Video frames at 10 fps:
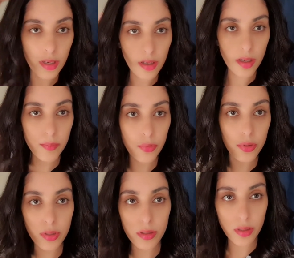Yeah, I'm
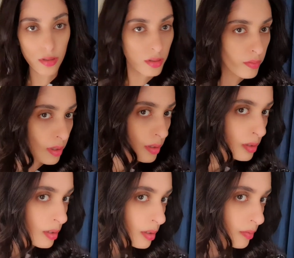pretty satisfied.
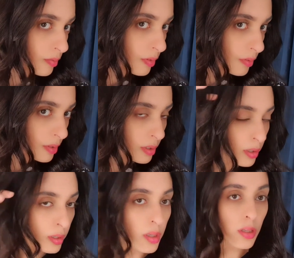This is a very
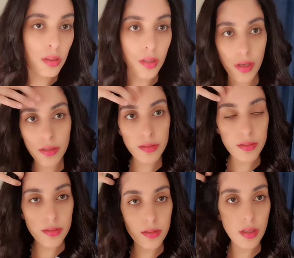
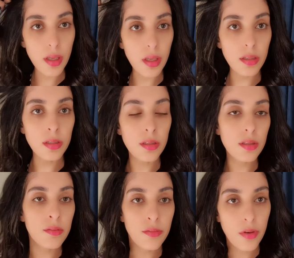nice and
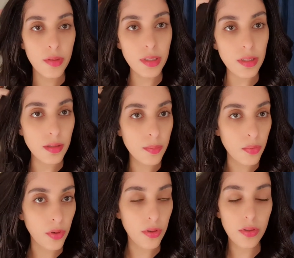very easy
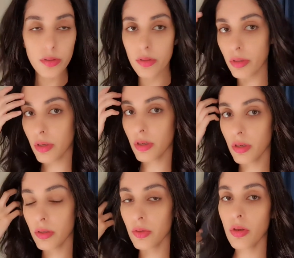product.
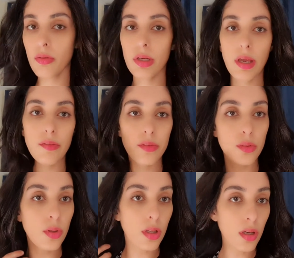You don't really have to
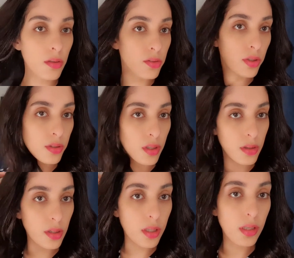do a lot. Just
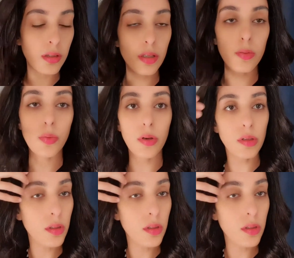cut the lace and wear it.